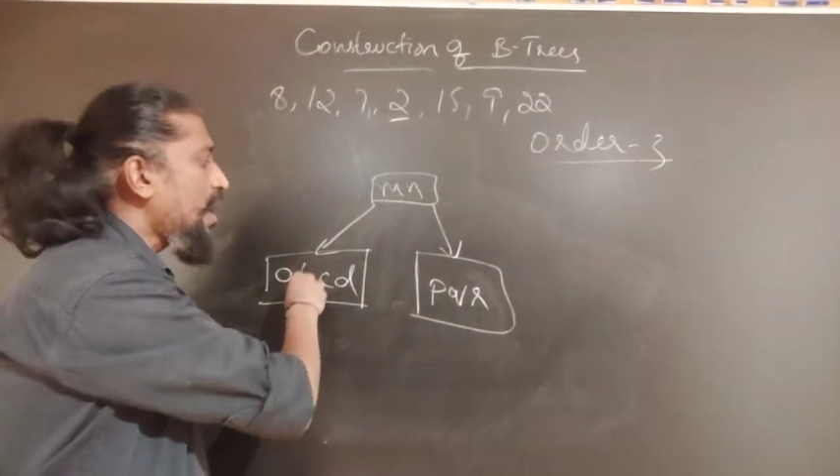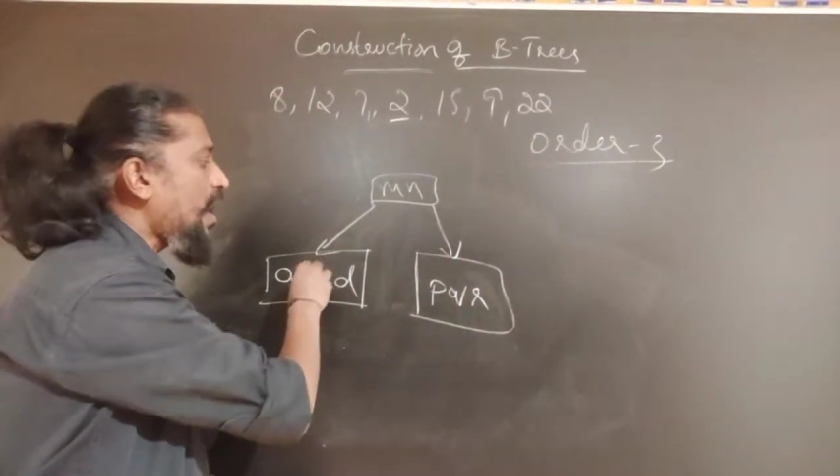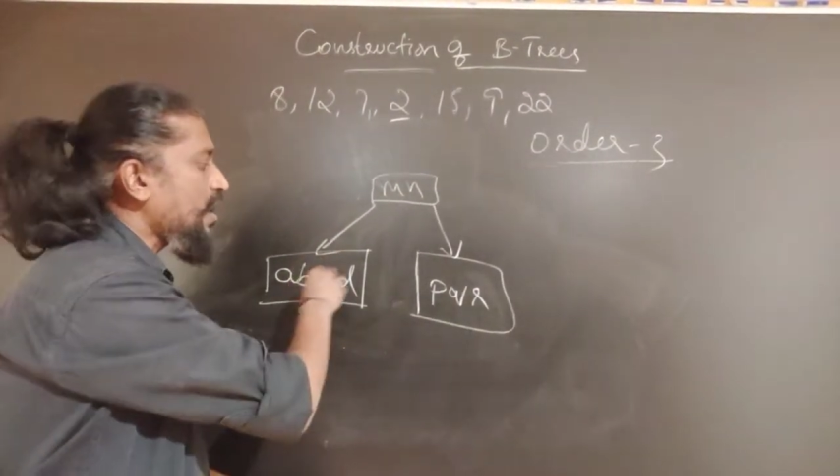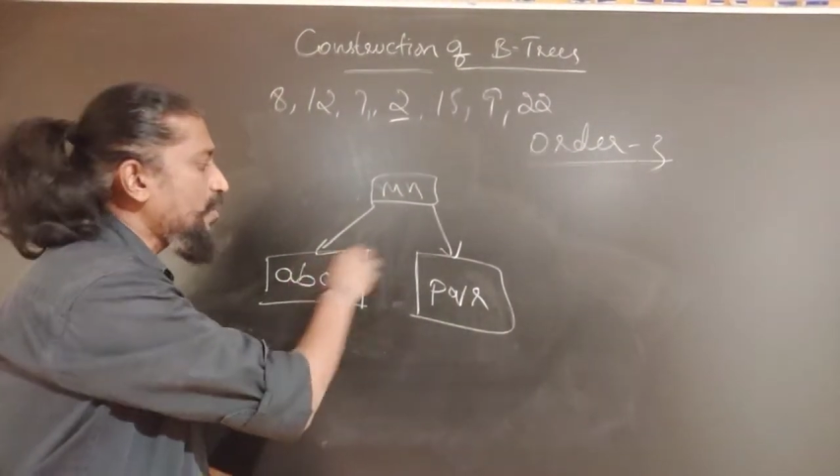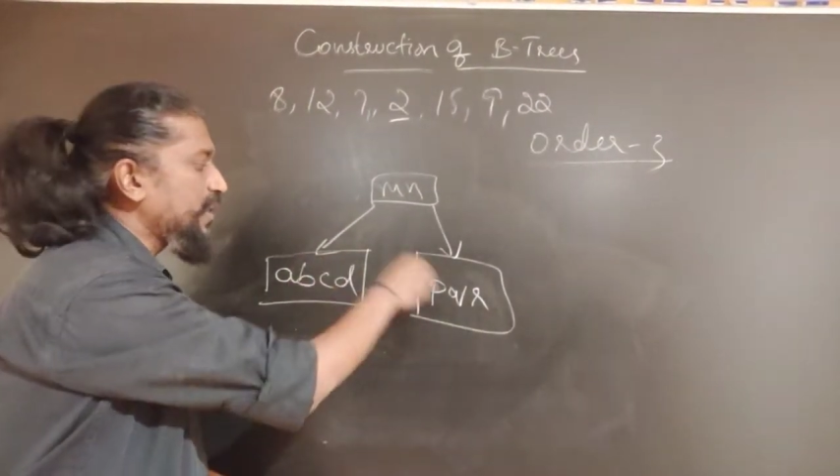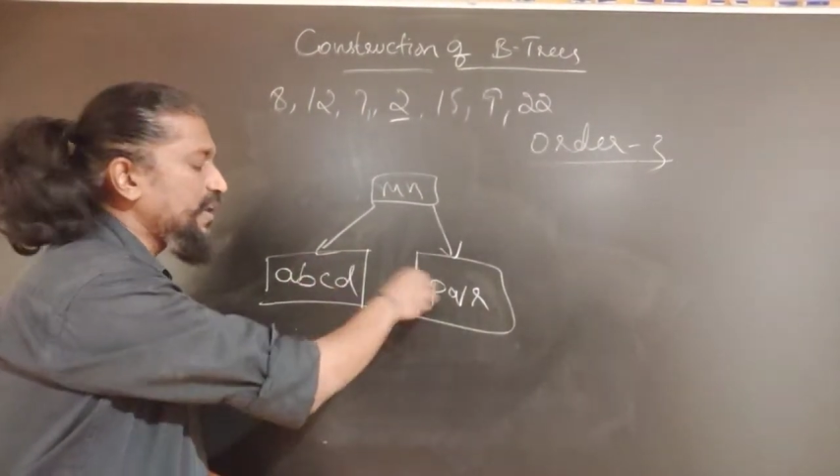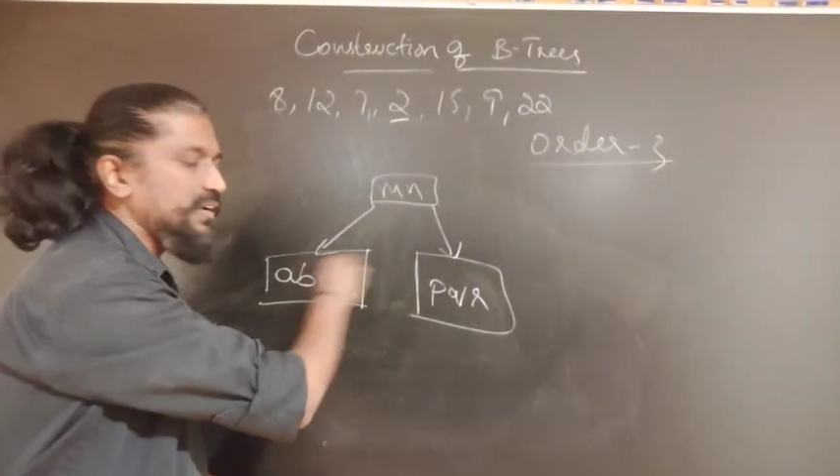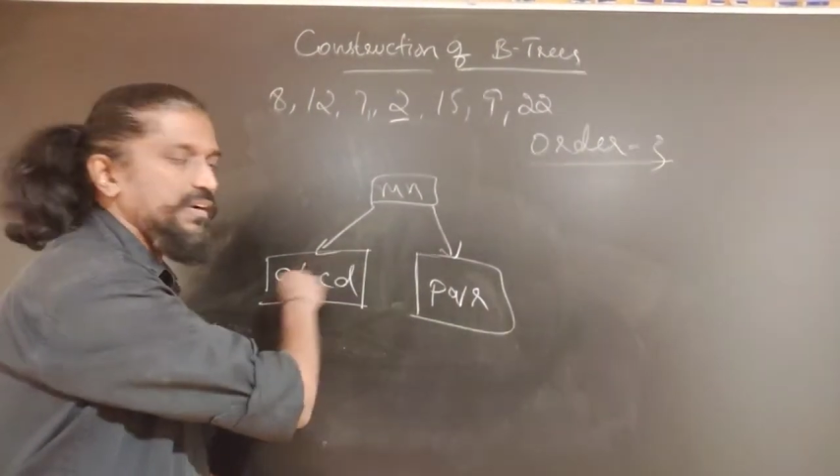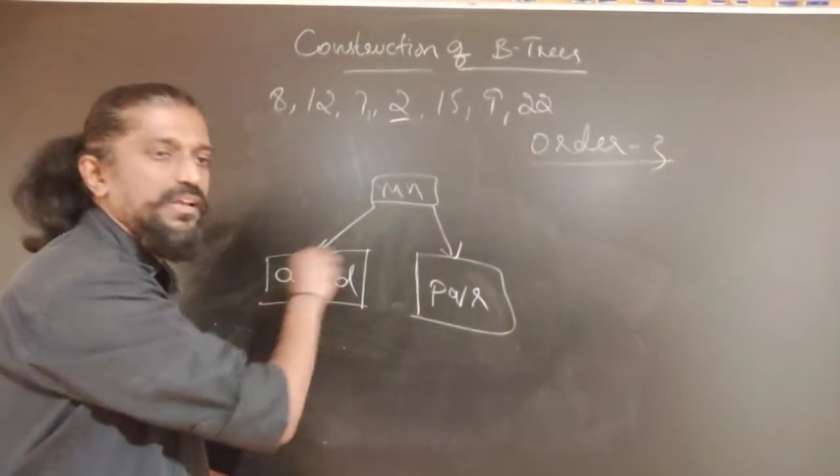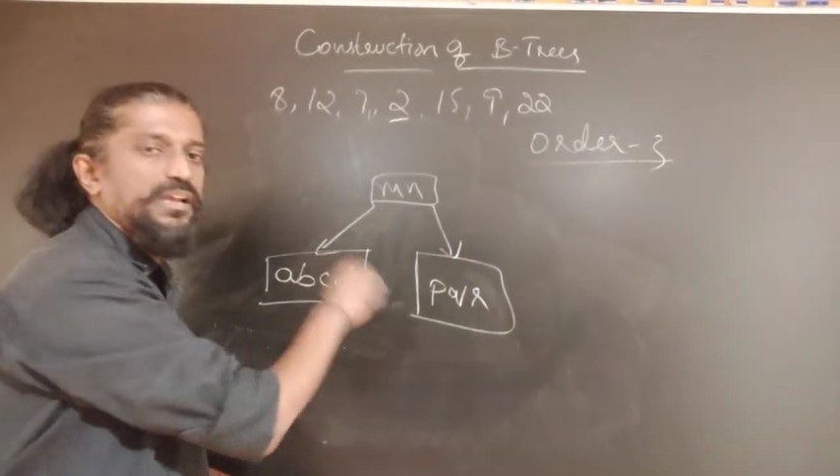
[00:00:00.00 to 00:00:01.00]

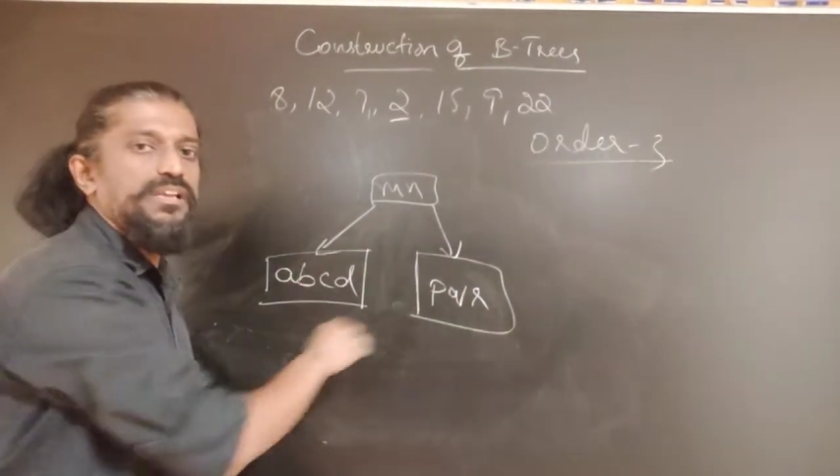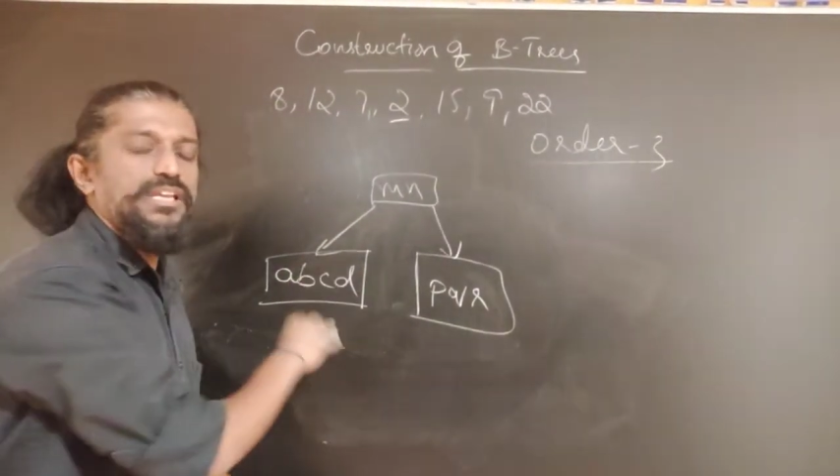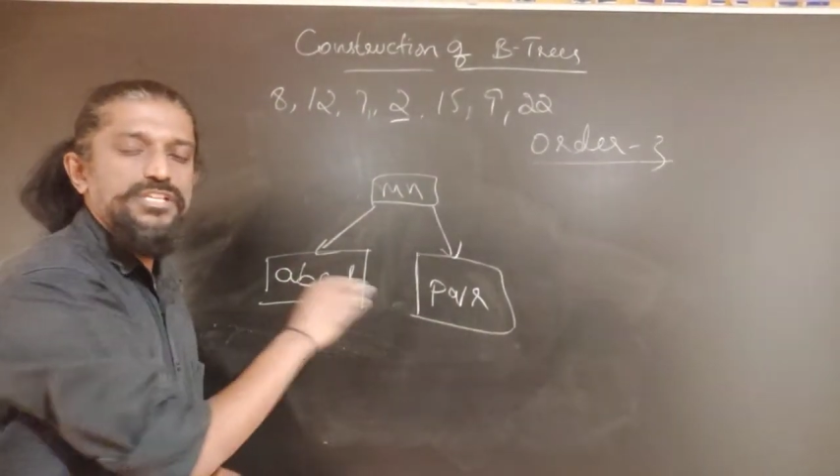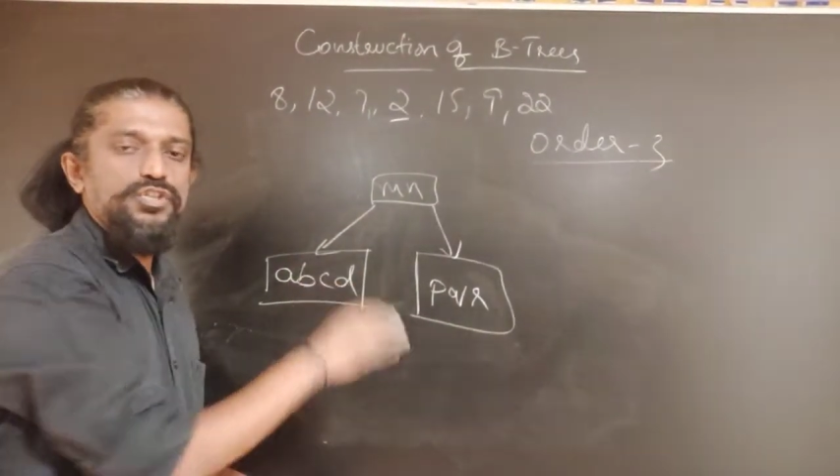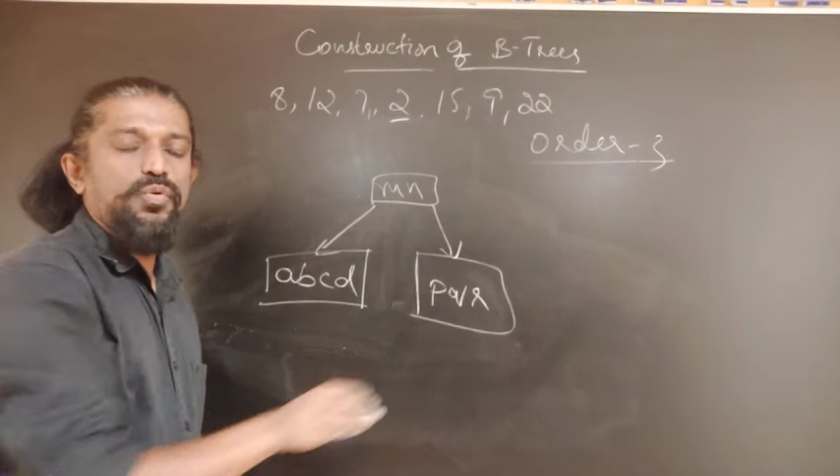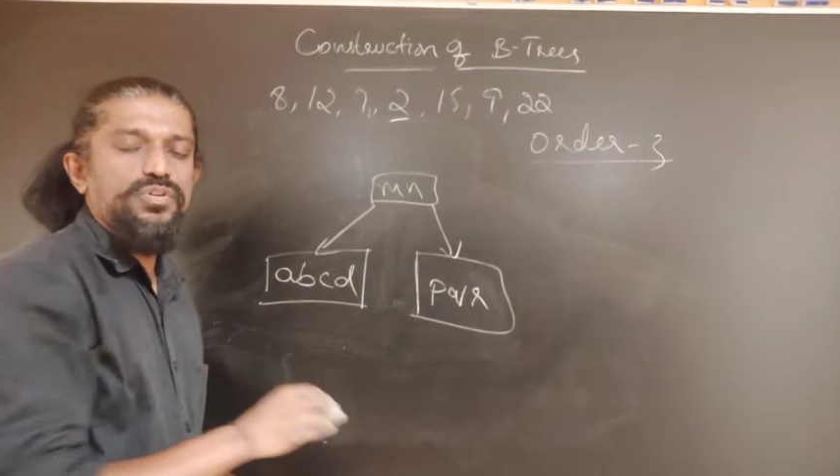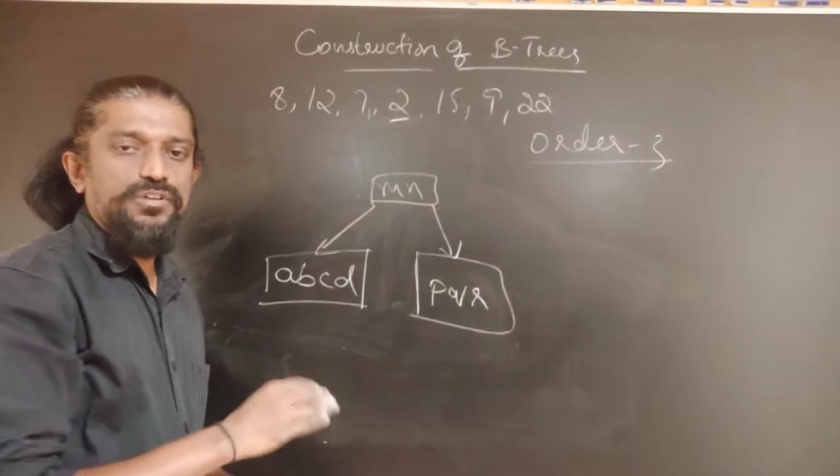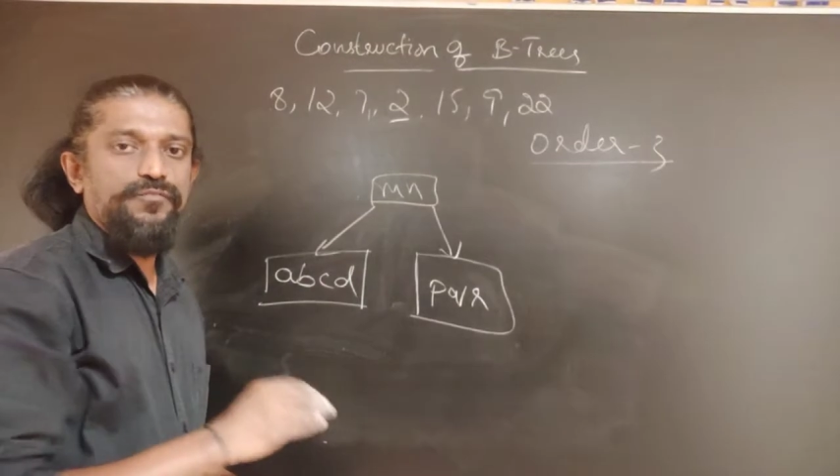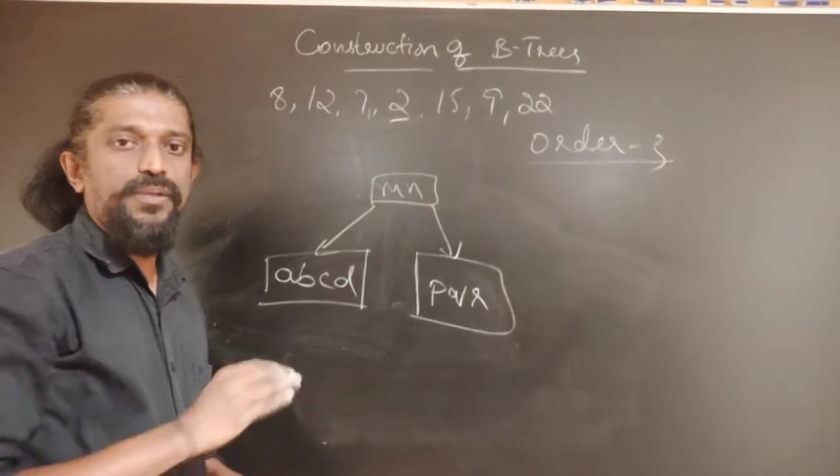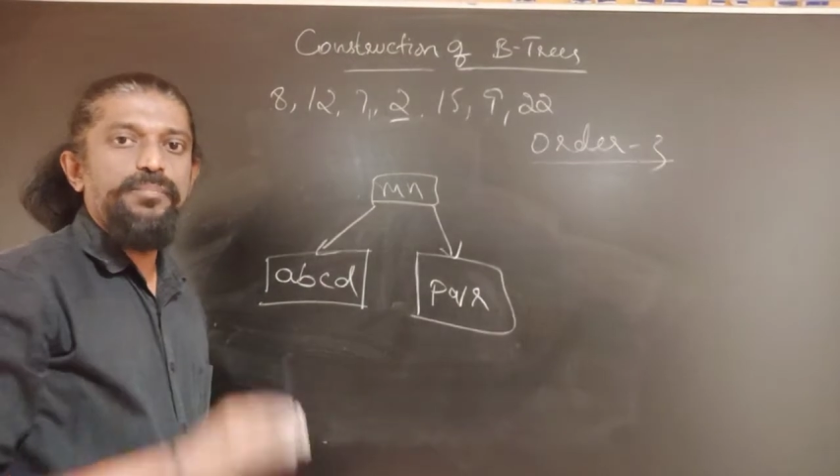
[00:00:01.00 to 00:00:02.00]
accommodated in each nodes
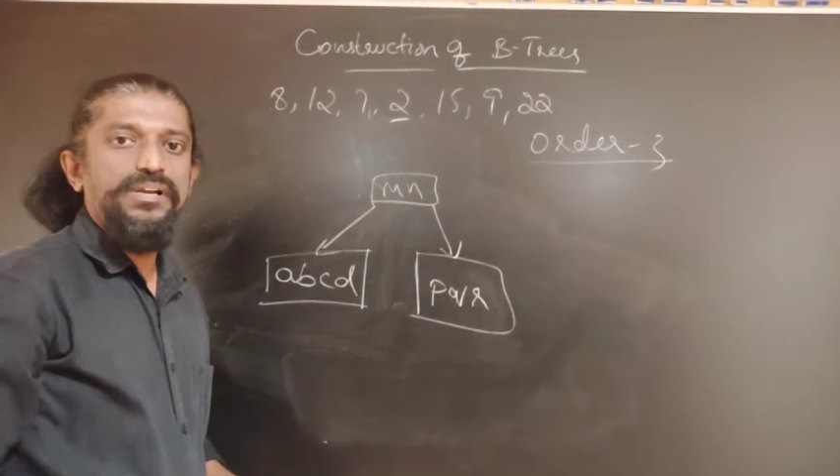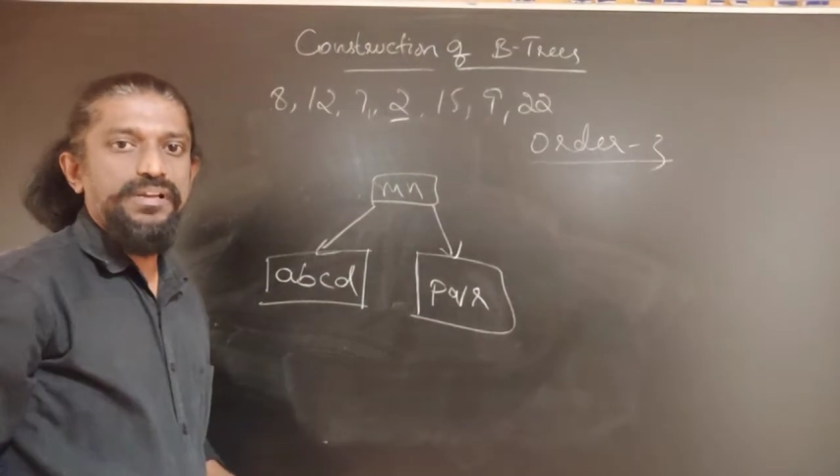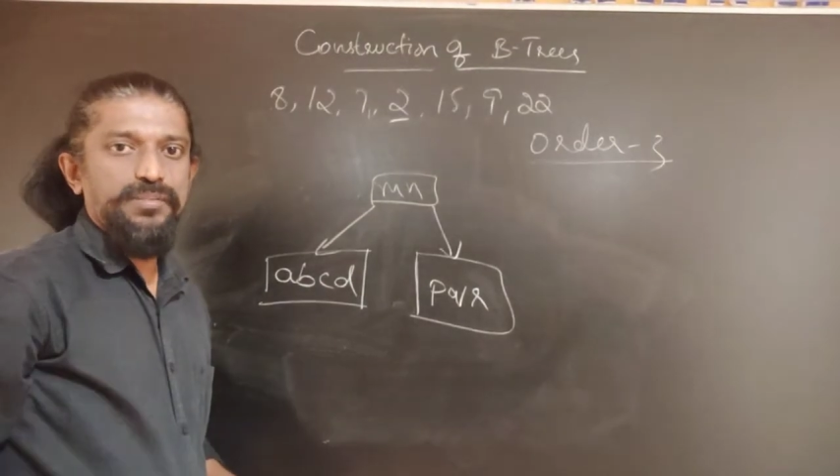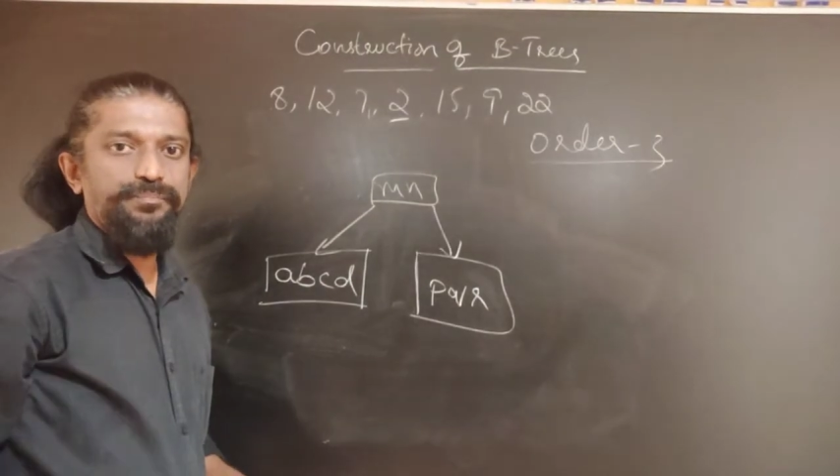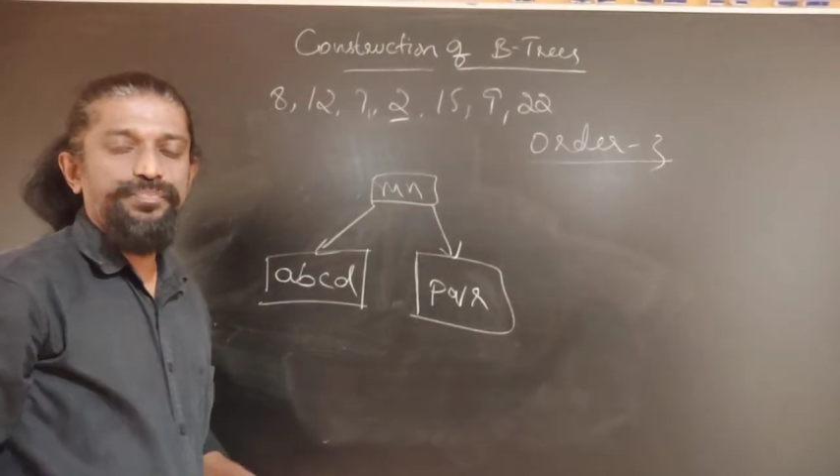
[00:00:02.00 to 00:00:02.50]
of the B tree.